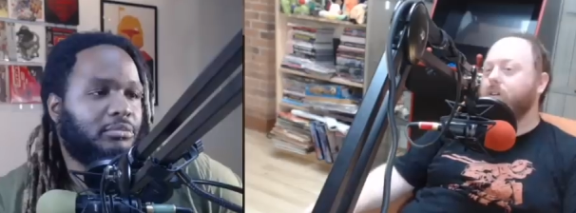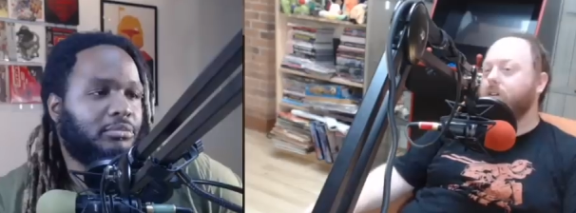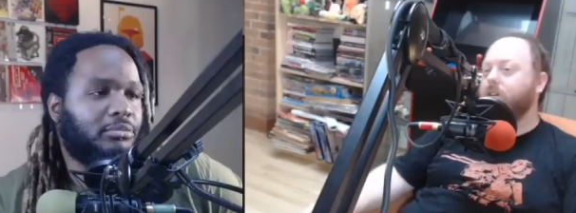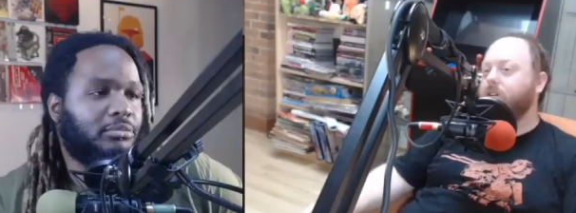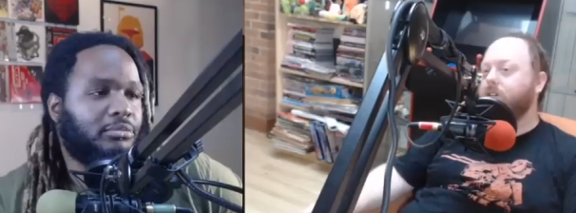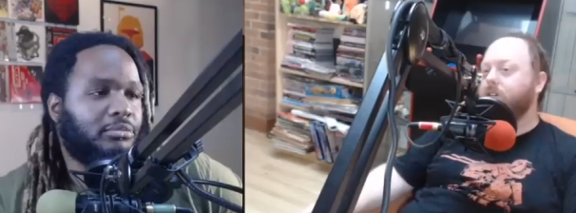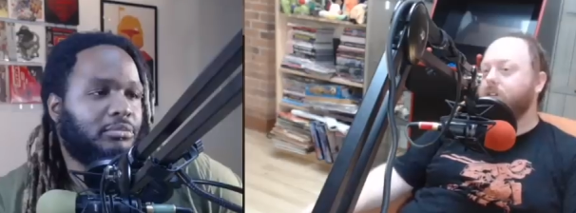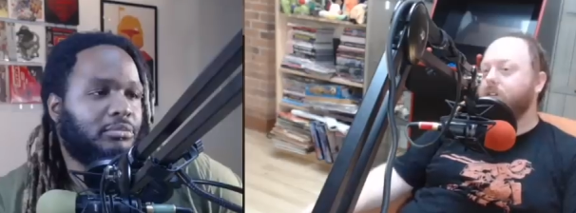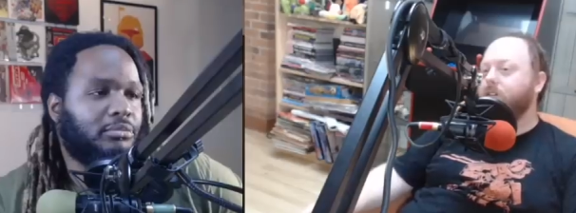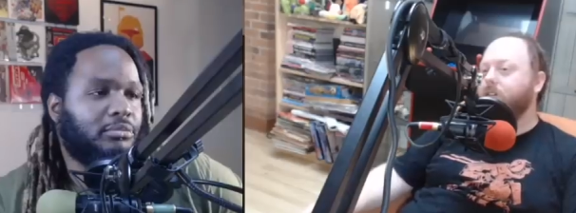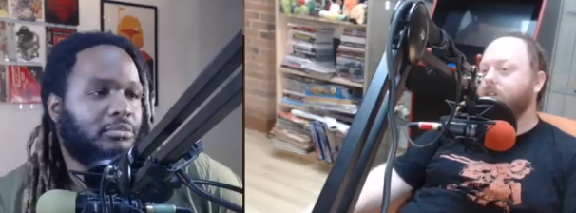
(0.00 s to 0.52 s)

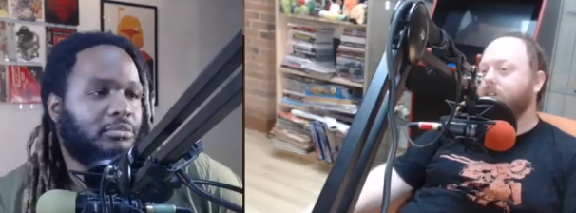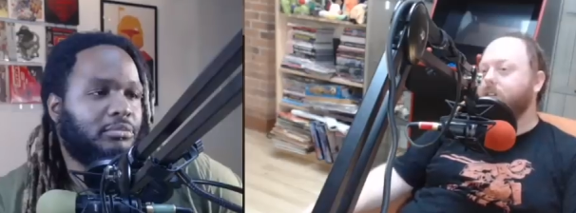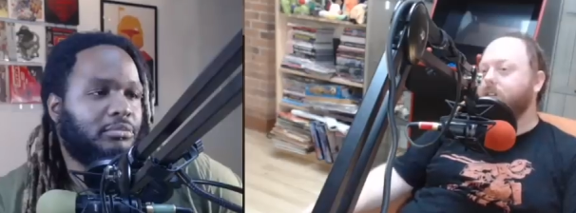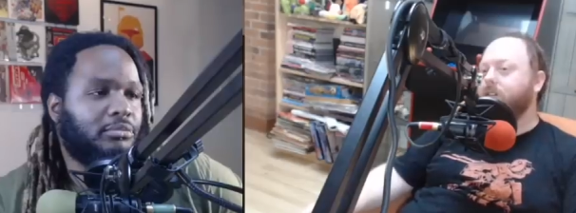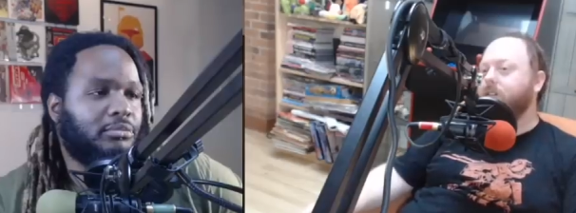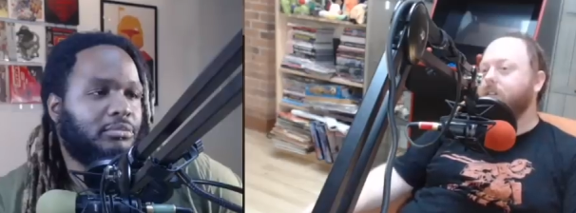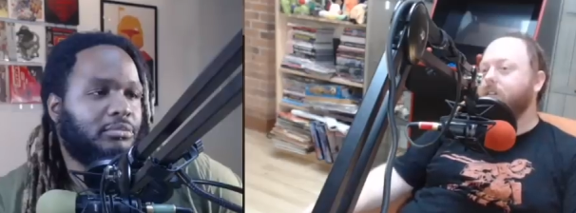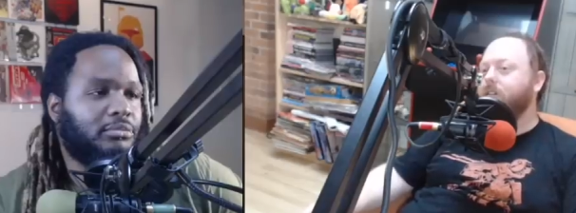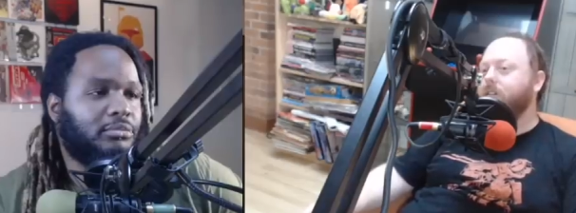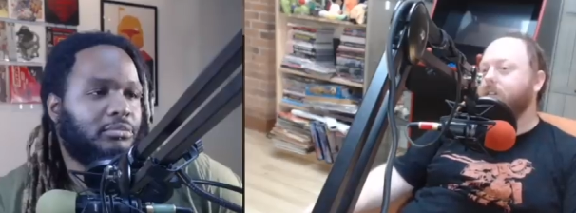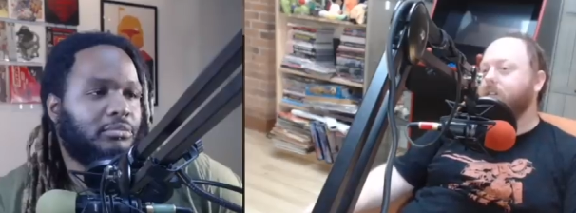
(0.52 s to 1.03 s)

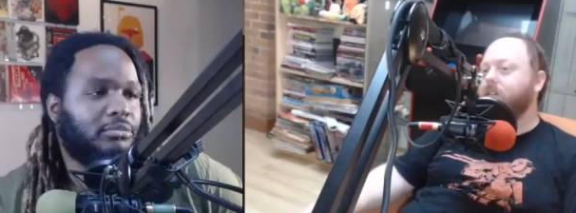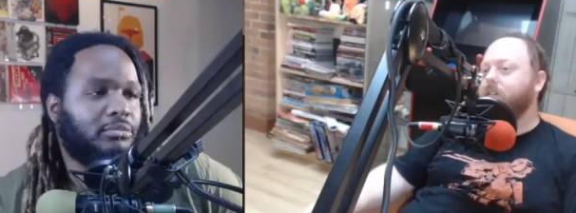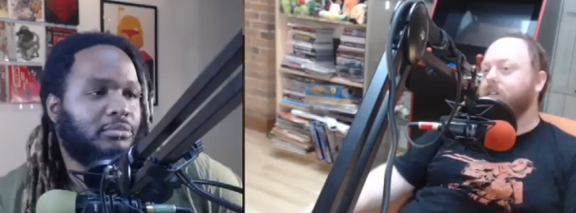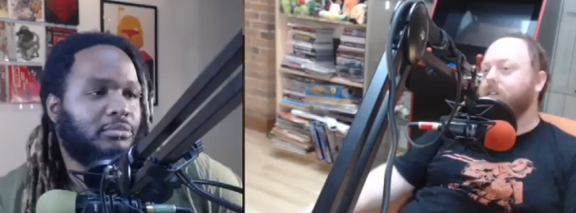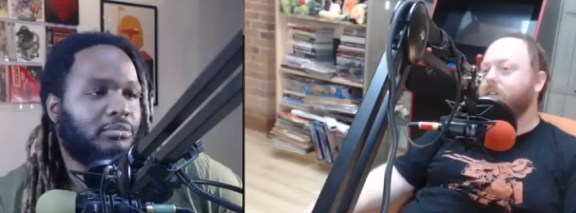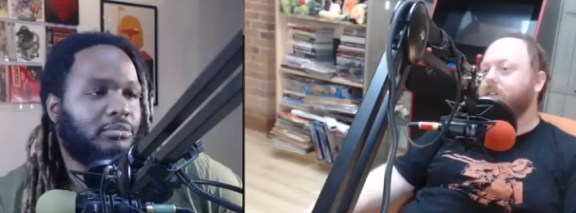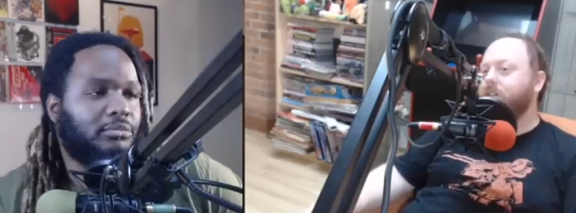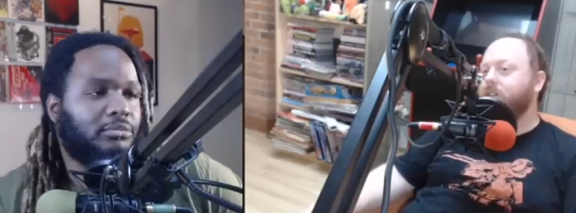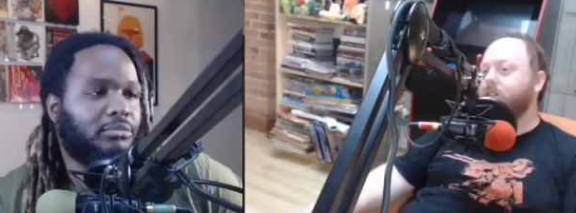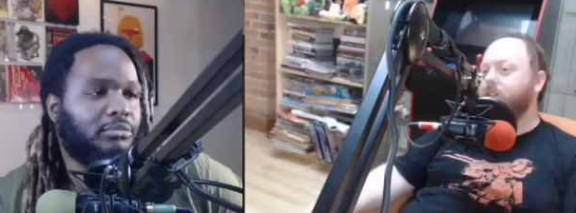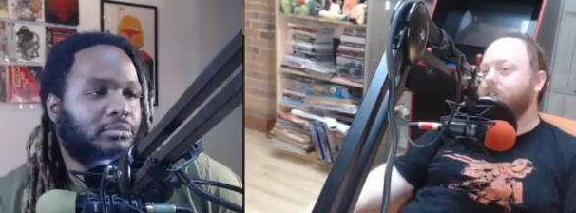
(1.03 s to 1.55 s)

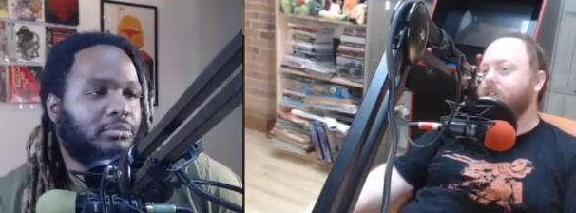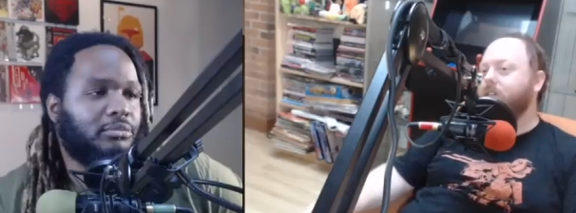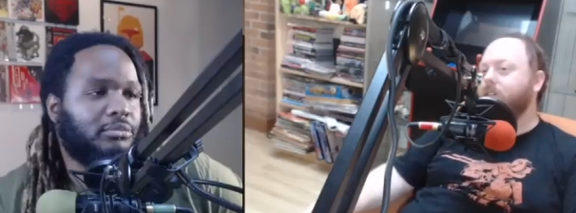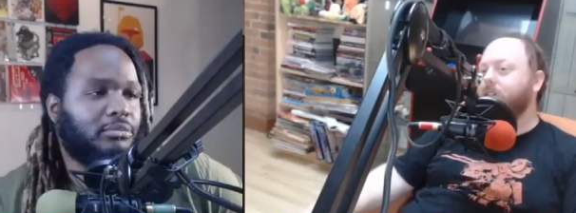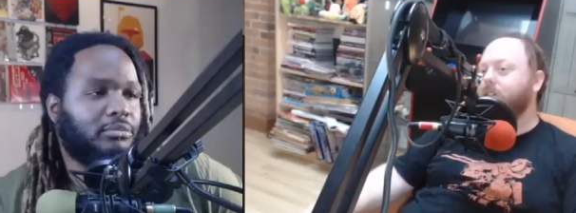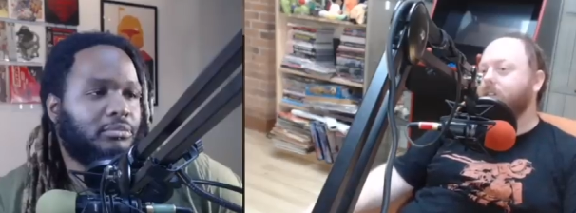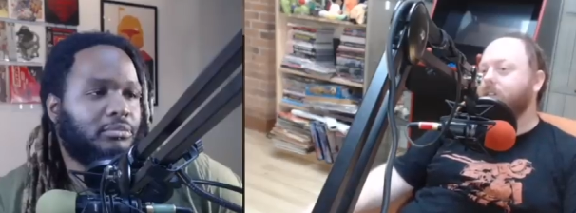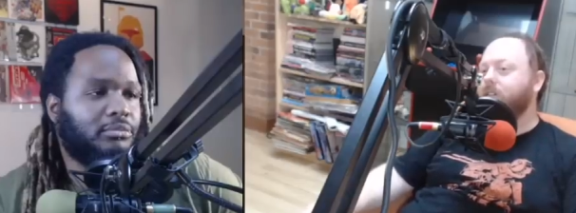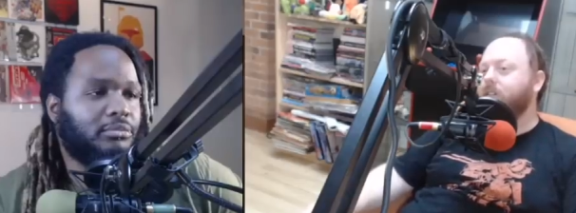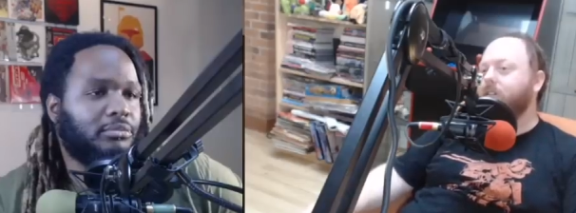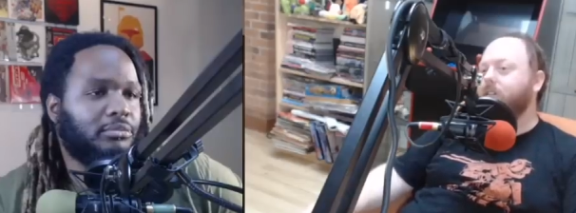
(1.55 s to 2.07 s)

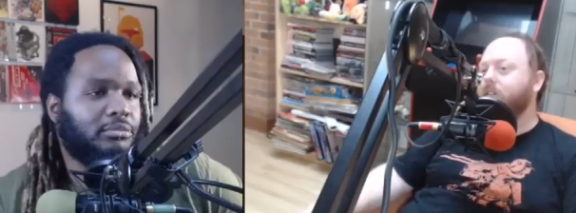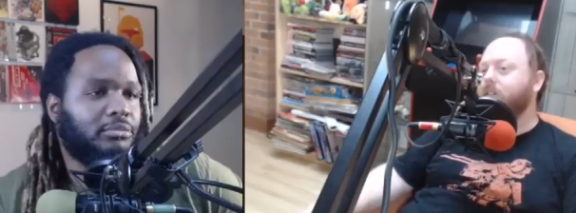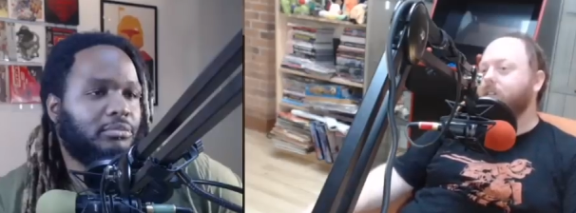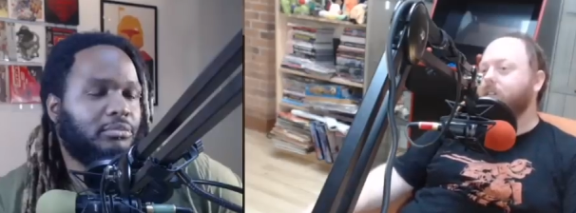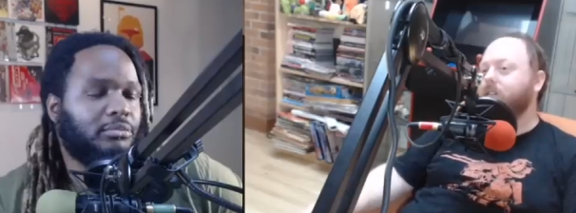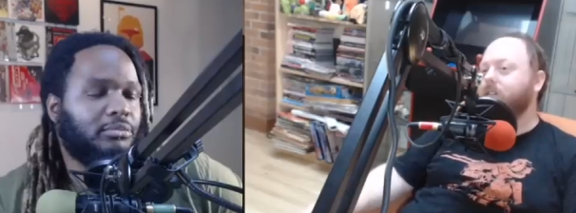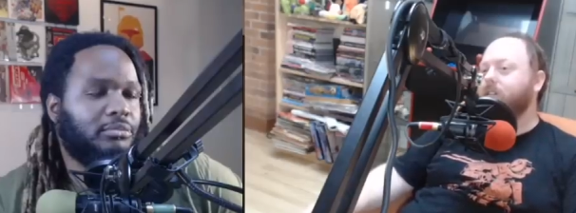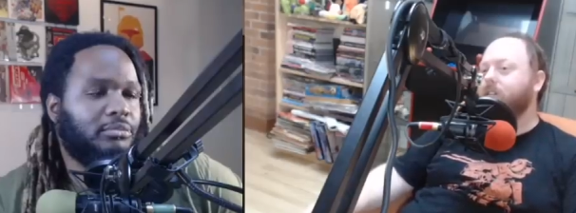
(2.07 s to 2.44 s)
(silence)